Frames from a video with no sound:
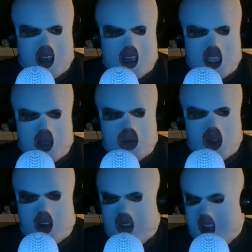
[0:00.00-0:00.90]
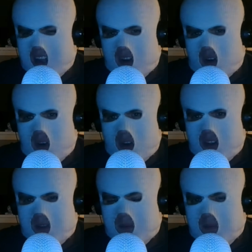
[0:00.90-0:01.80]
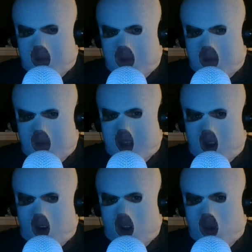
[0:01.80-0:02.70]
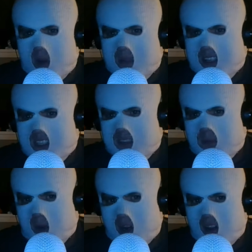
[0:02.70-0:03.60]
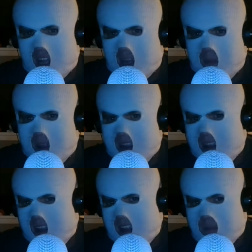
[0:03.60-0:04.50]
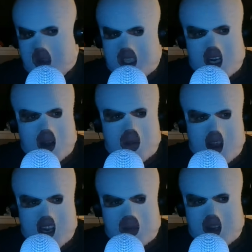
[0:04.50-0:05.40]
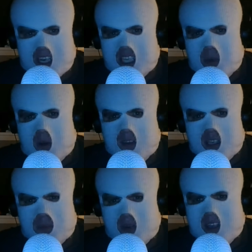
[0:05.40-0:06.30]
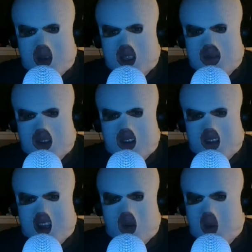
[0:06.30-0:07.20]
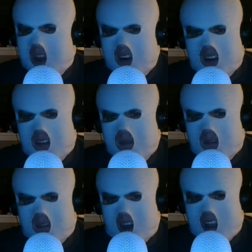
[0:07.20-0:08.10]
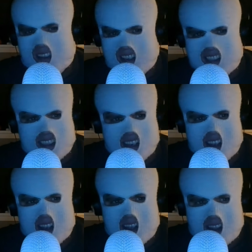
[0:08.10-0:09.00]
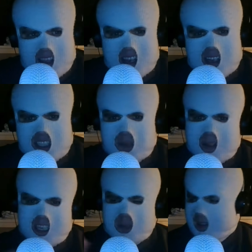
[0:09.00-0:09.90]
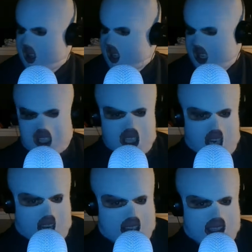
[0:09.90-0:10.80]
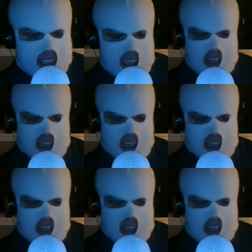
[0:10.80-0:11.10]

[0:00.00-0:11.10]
some sort of like an old women's book club, but she got banned because she wrote this book that was full of like weird violence. Like it's about like these giant